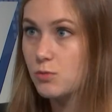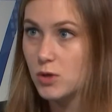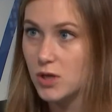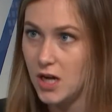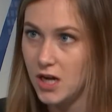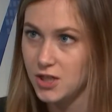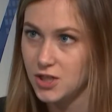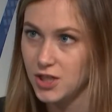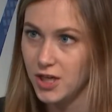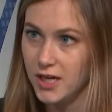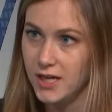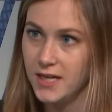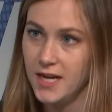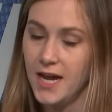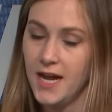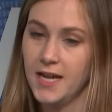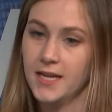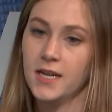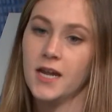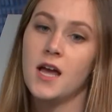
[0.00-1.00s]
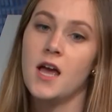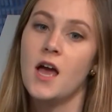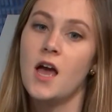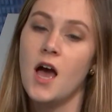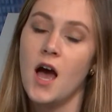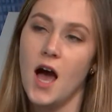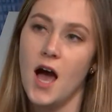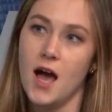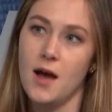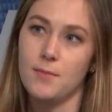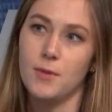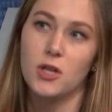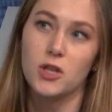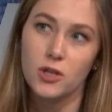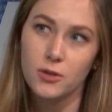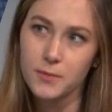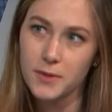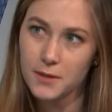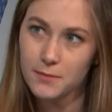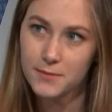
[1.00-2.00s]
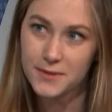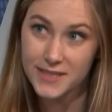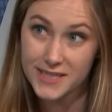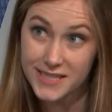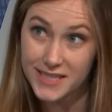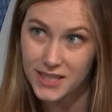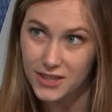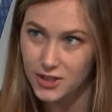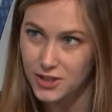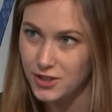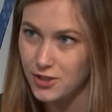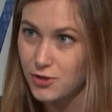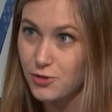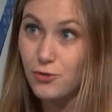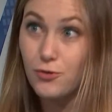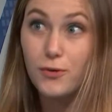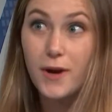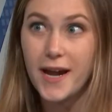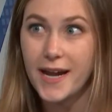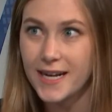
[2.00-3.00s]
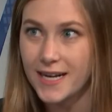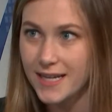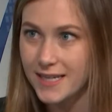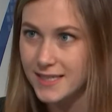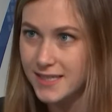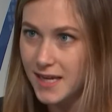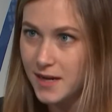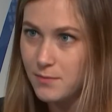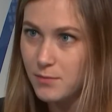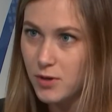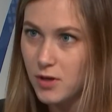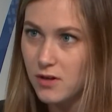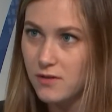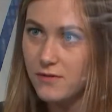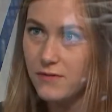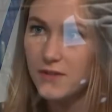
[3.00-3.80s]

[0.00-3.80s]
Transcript: production. And um, aluminum and steel are a great example of